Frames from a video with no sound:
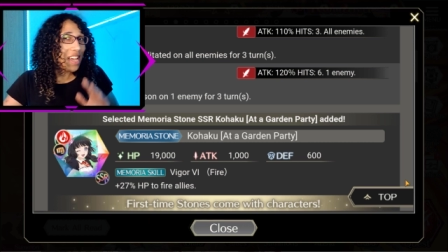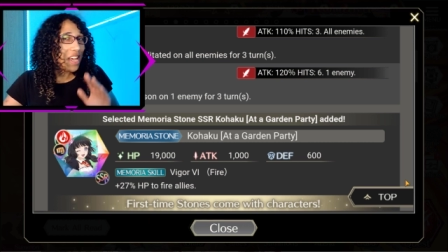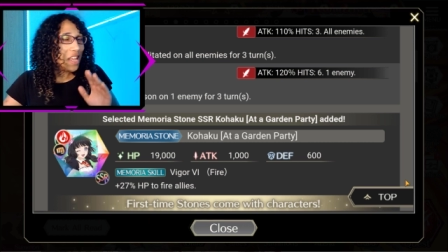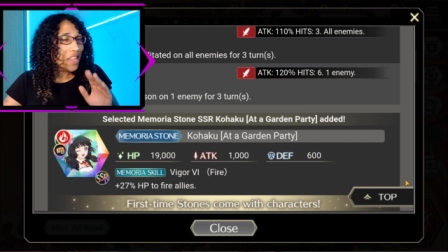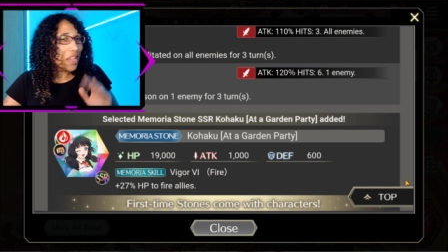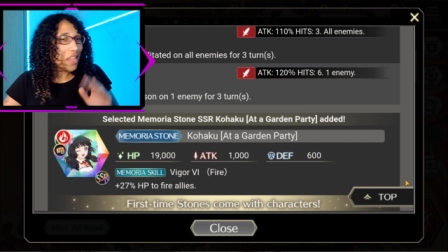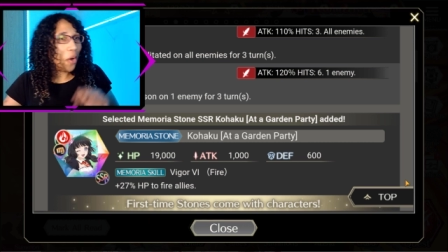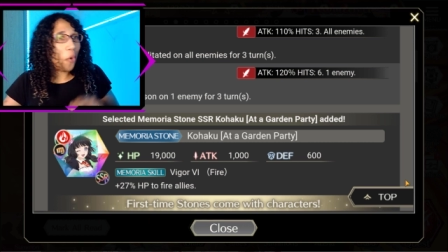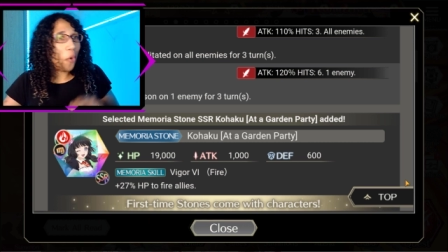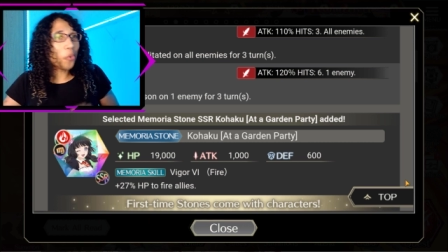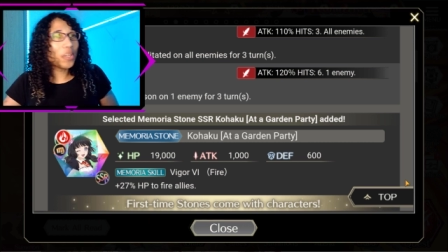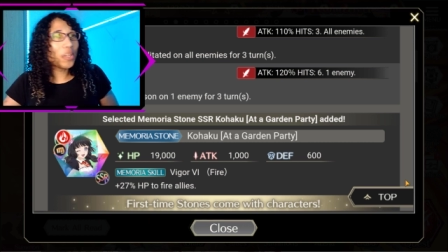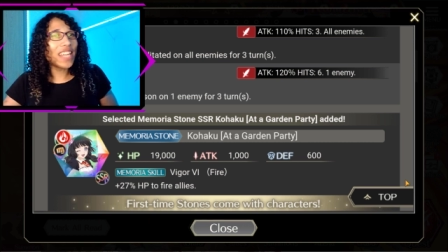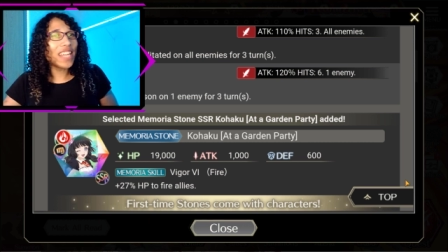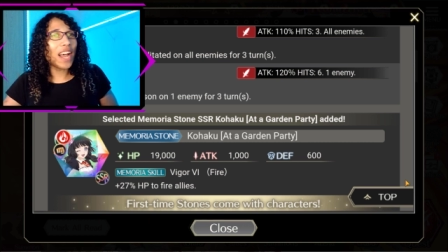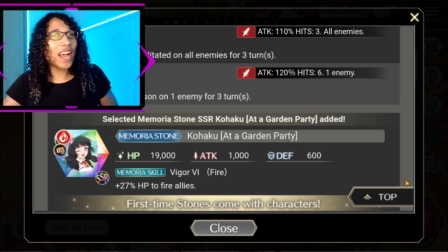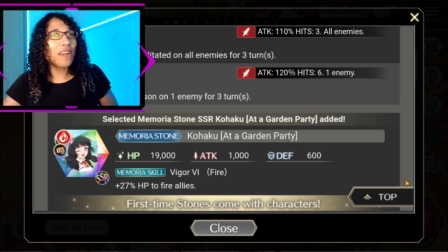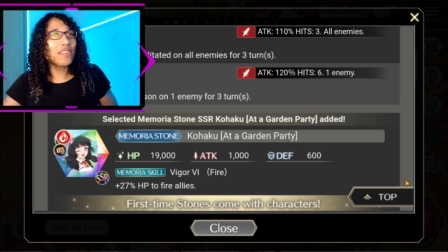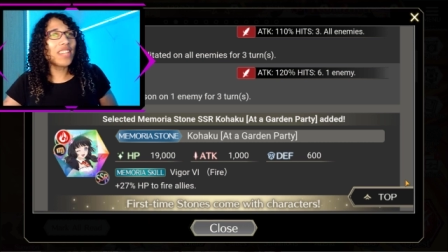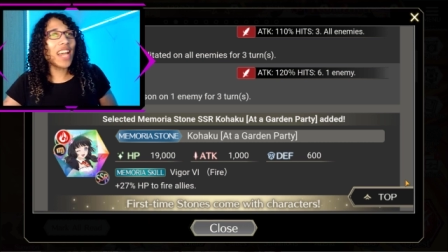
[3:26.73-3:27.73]
the only
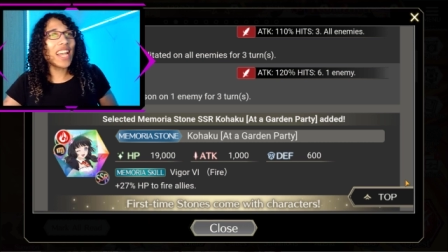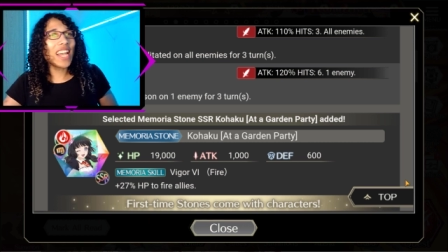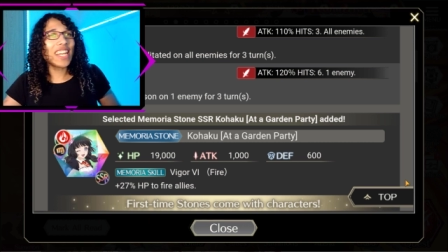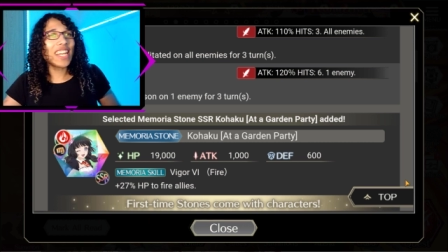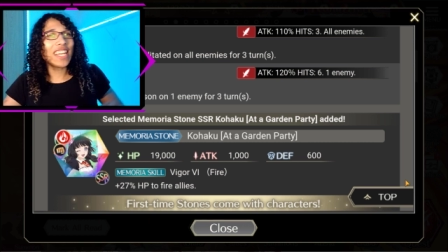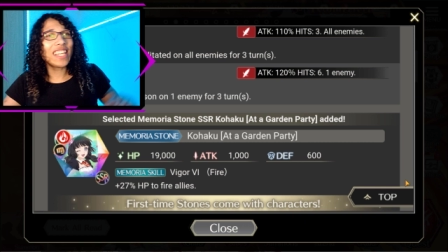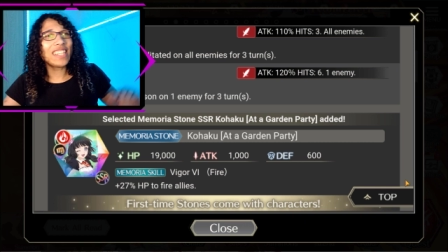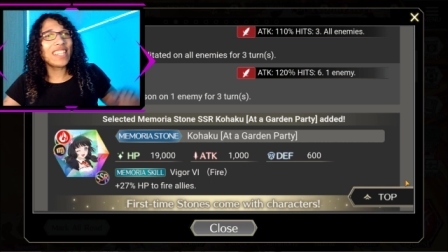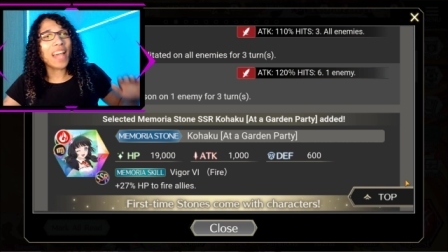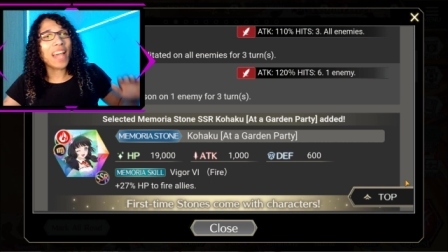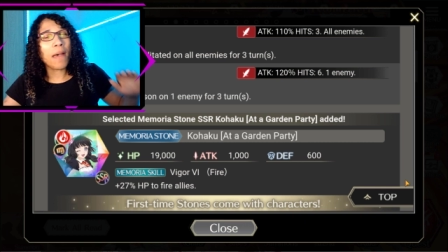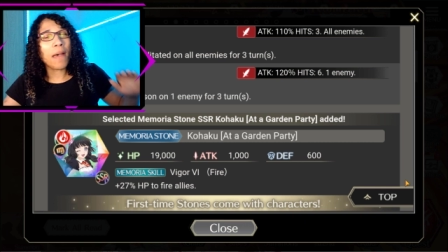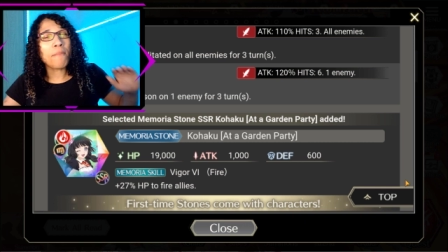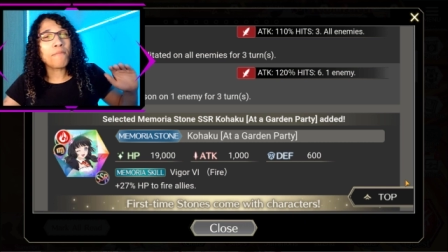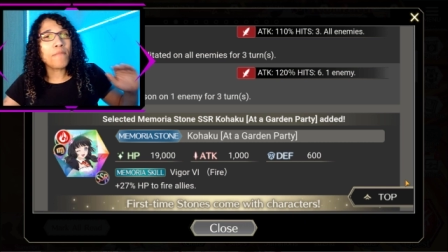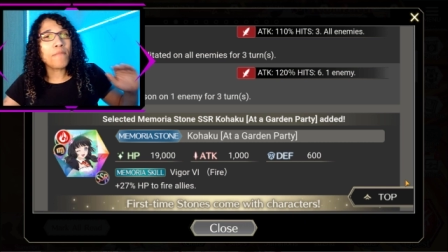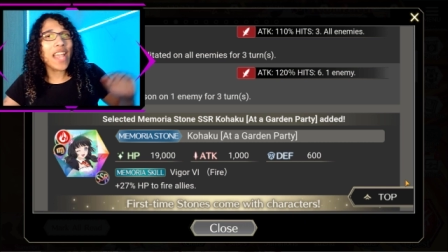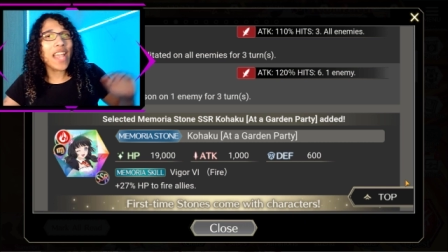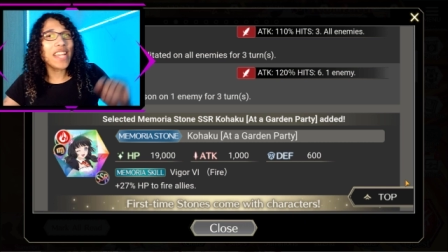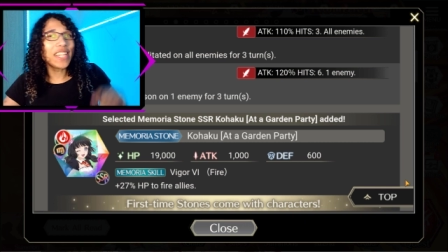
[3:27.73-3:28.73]
downside is
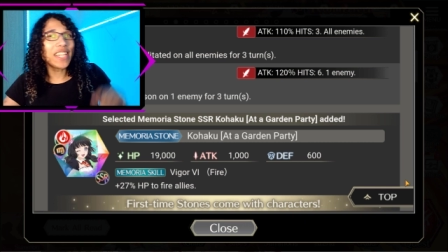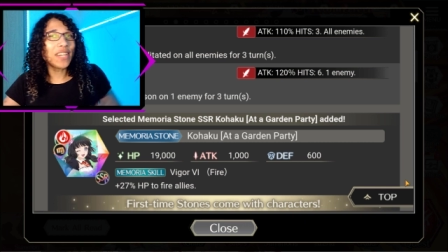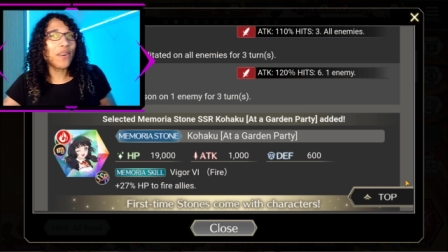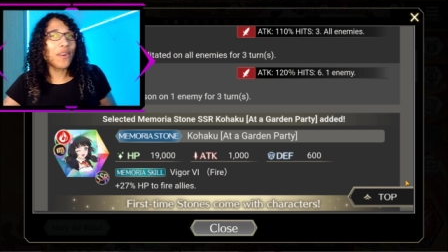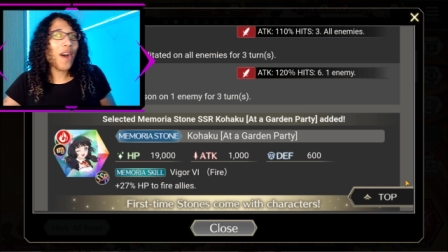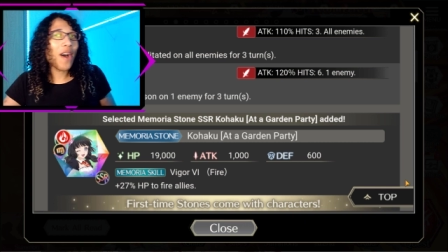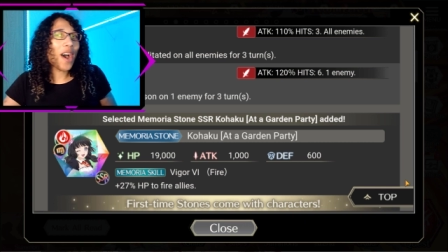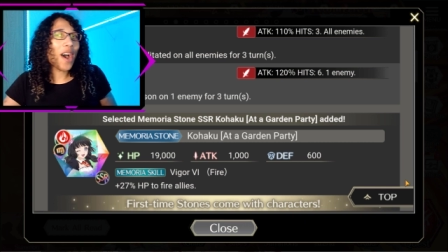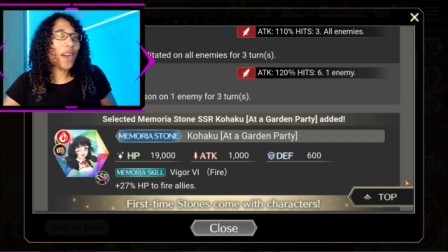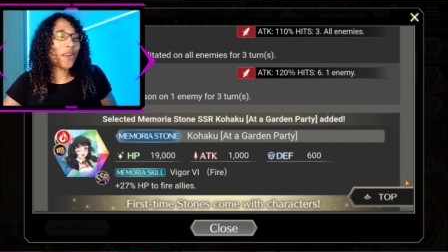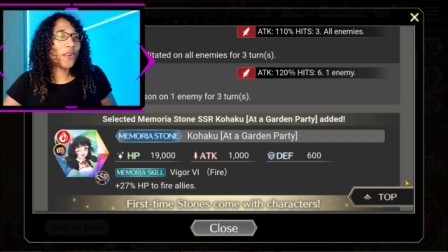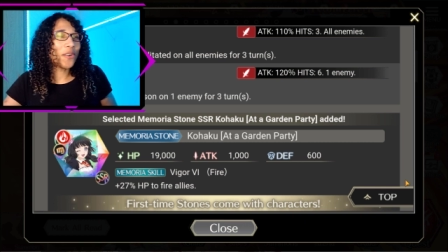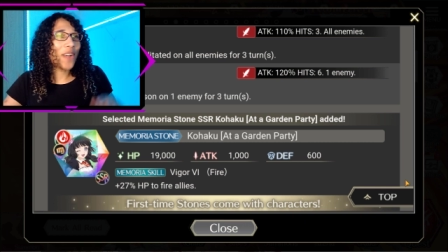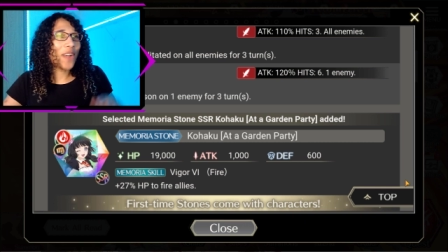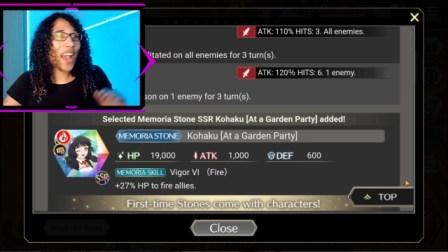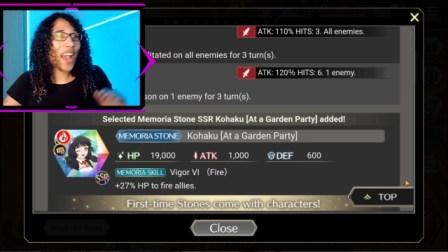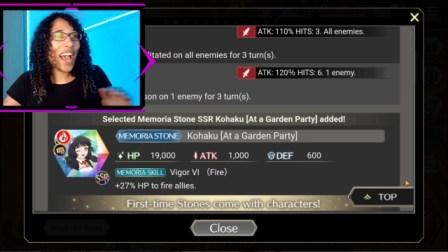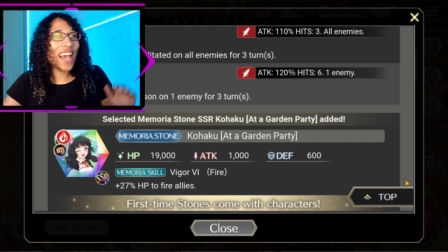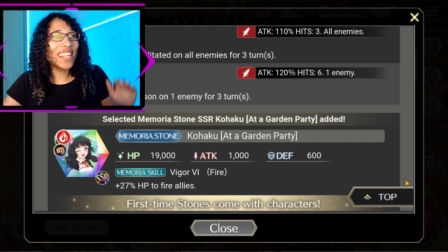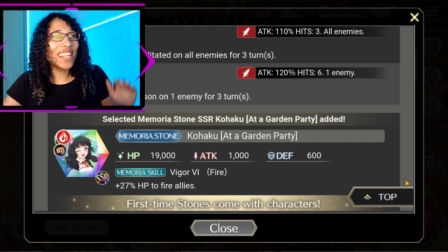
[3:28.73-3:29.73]
that Maid
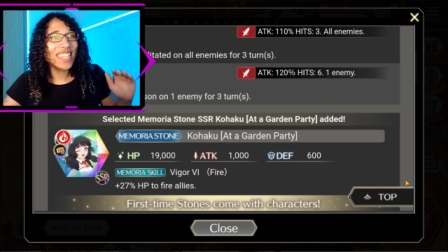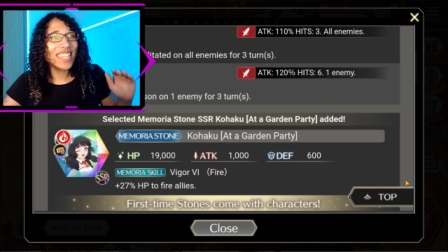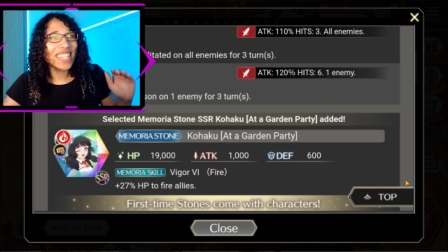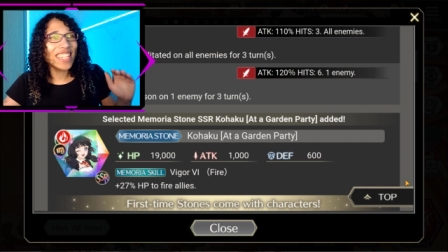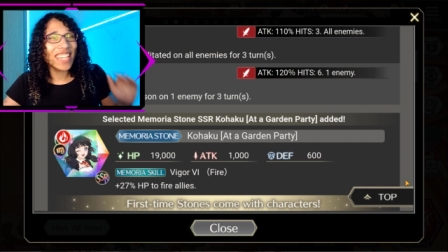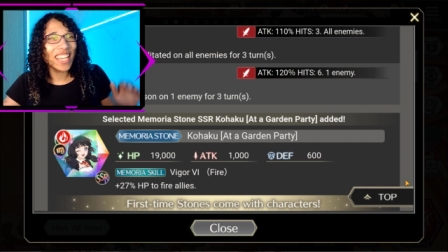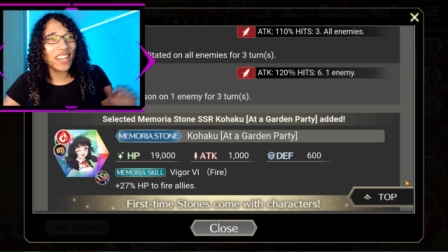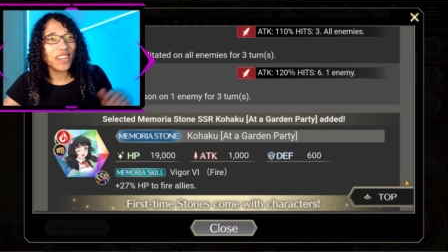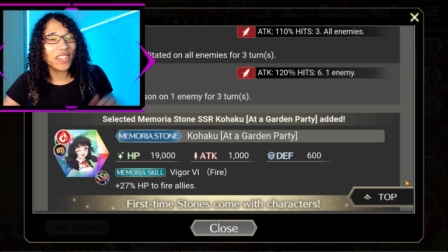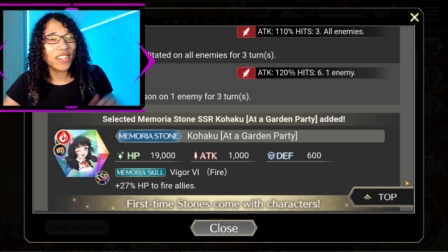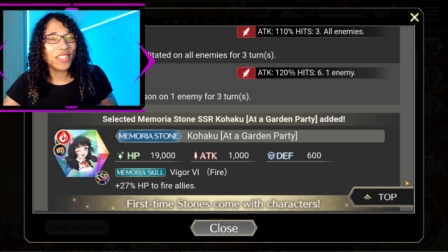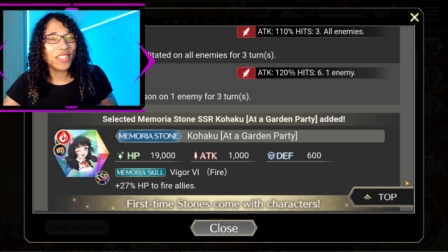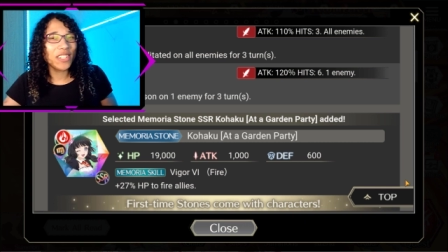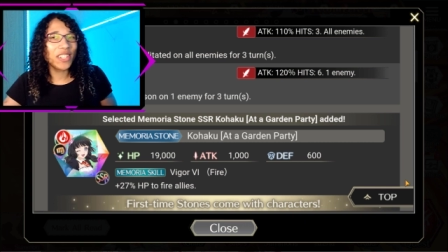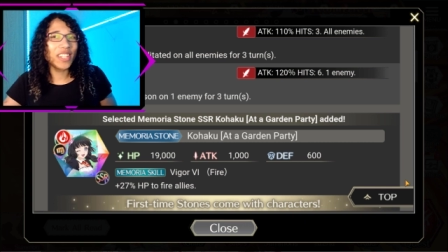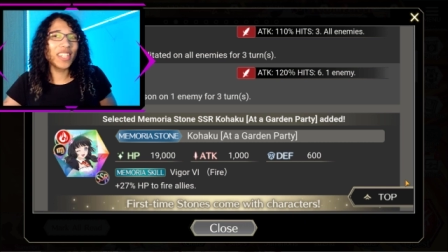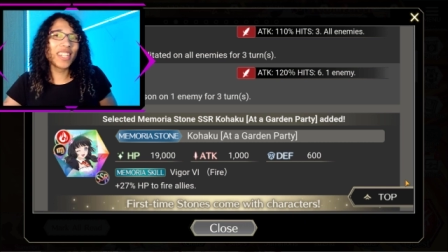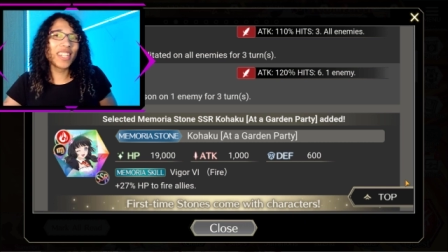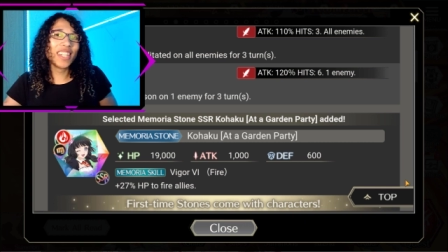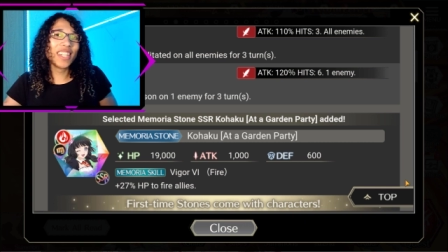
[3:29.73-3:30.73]
Kohaku as a
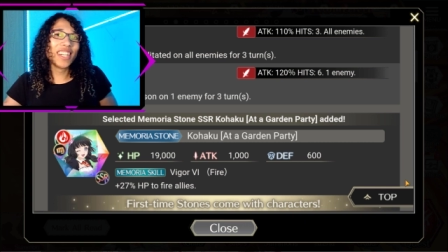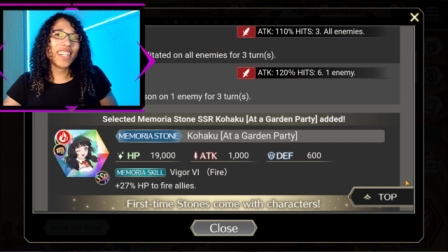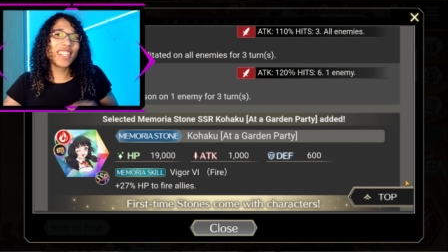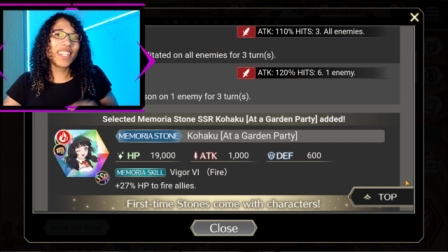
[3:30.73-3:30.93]
character